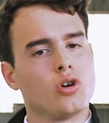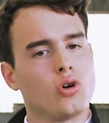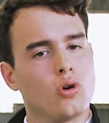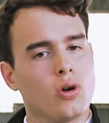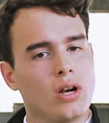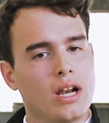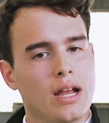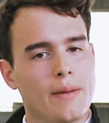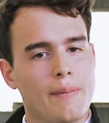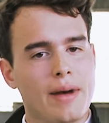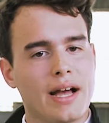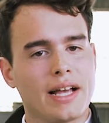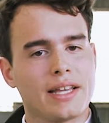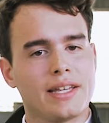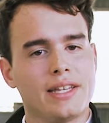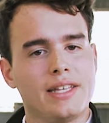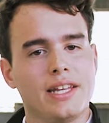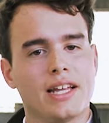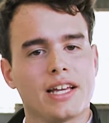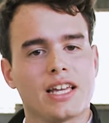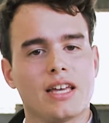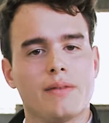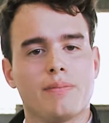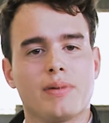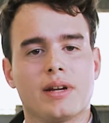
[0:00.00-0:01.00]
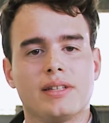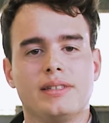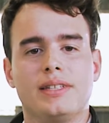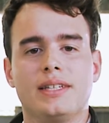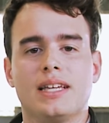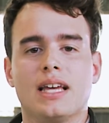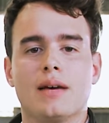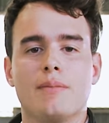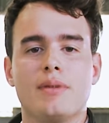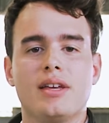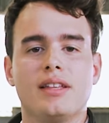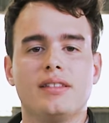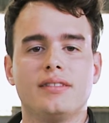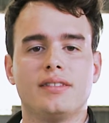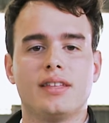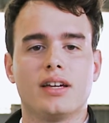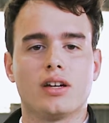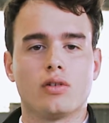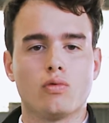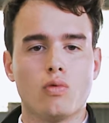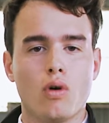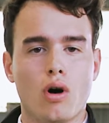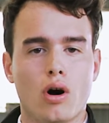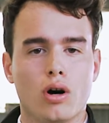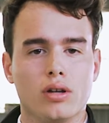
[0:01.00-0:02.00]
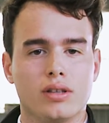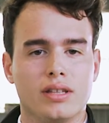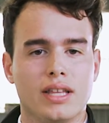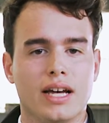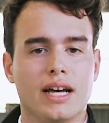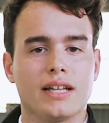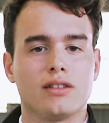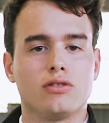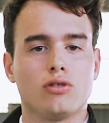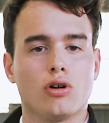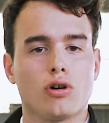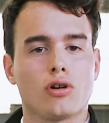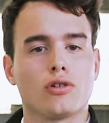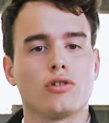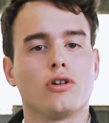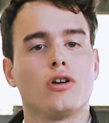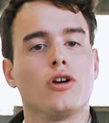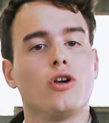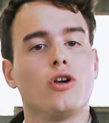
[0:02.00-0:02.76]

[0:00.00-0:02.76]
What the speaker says: with the machine practically pivoting around the